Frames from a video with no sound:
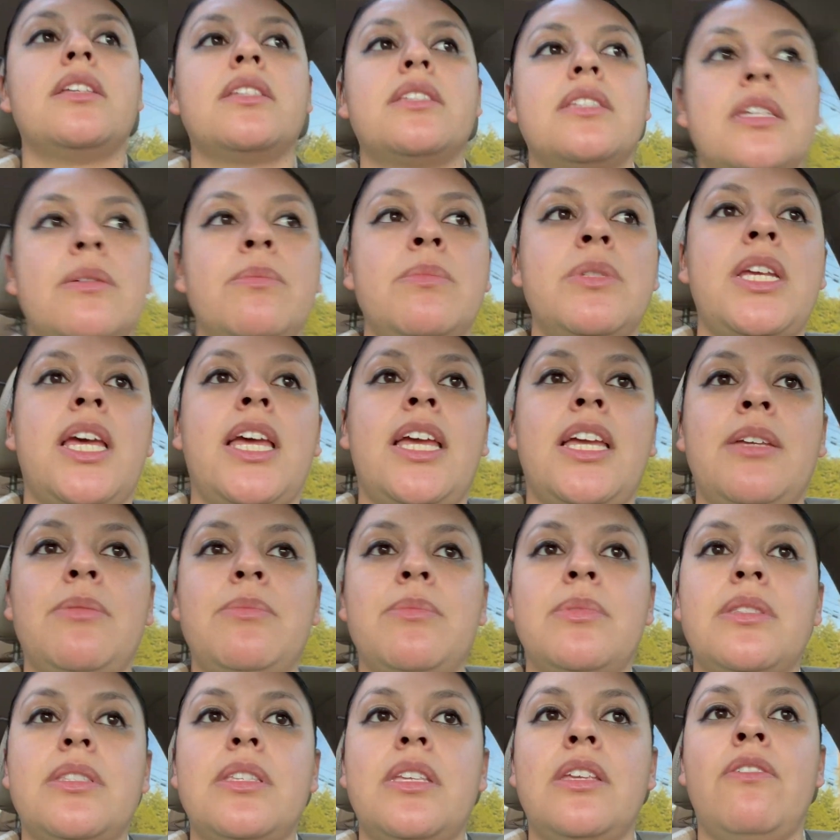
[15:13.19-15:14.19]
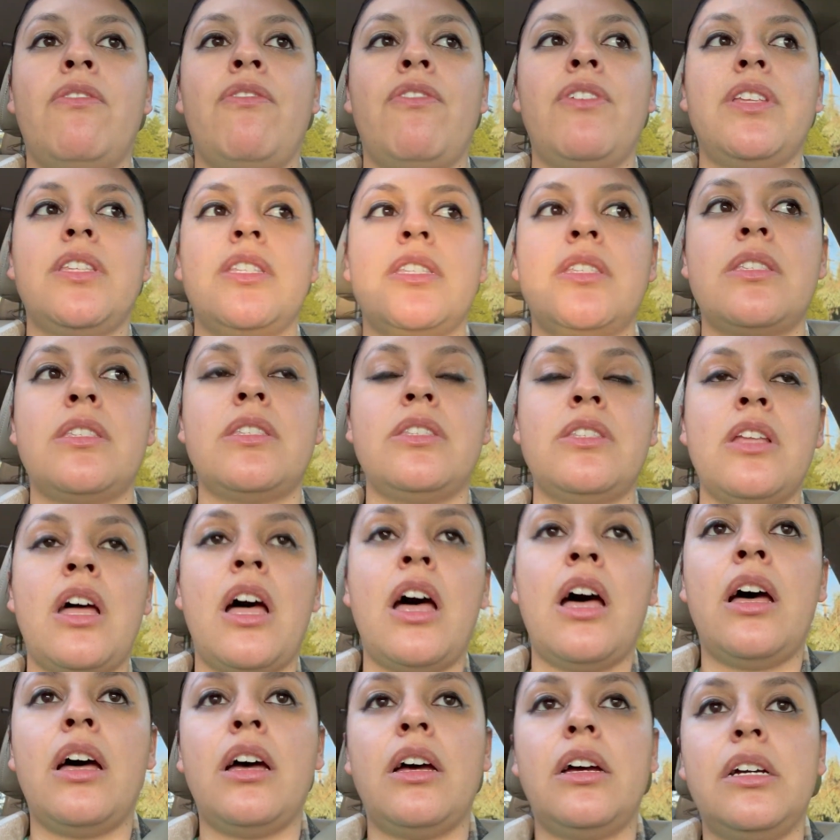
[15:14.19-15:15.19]
Sometimes if it's
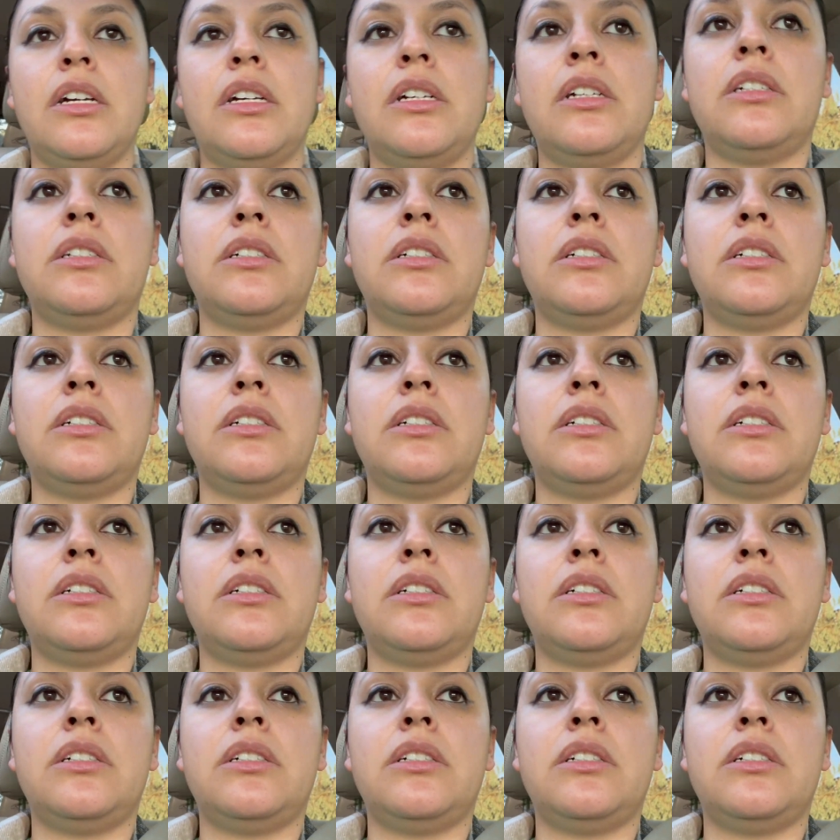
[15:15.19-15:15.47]
not